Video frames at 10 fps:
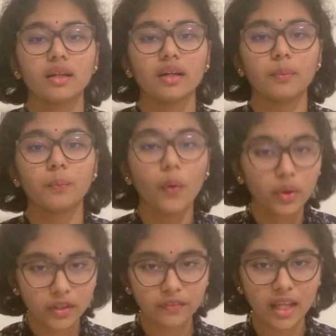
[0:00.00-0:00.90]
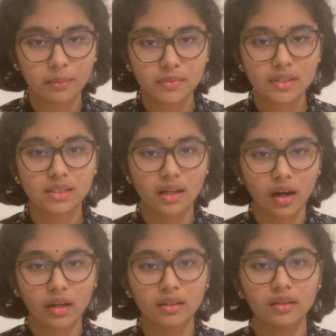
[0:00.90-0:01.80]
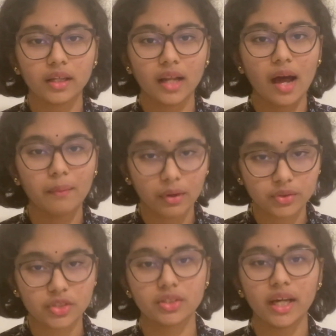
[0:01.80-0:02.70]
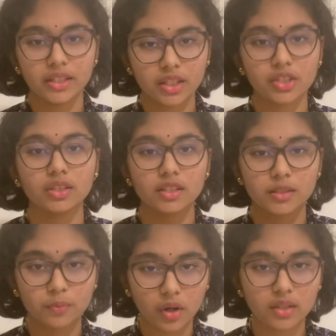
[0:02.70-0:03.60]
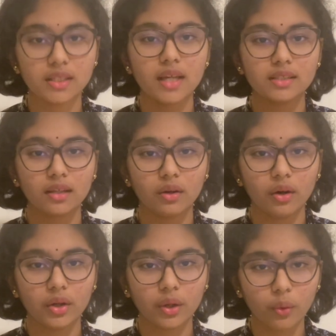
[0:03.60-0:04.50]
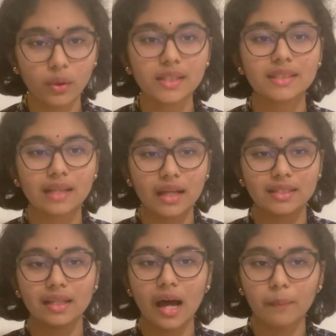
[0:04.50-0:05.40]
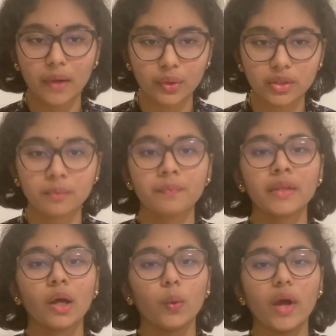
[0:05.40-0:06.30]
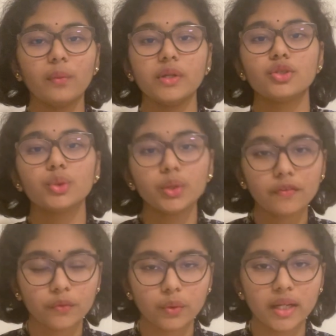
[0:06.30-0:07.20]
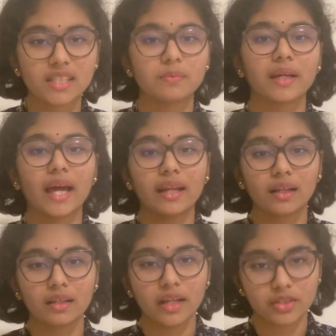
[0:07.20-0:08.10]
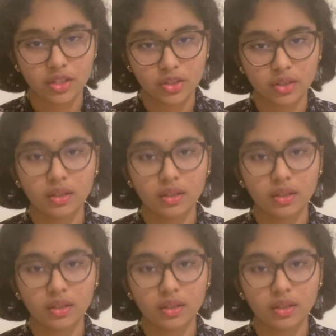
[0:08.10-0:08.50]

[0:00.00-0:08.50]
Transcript: both of them start in our mouths. Digestion, this process on a whole, starts in our mouth. When we chew the food, it's mechanical digestion.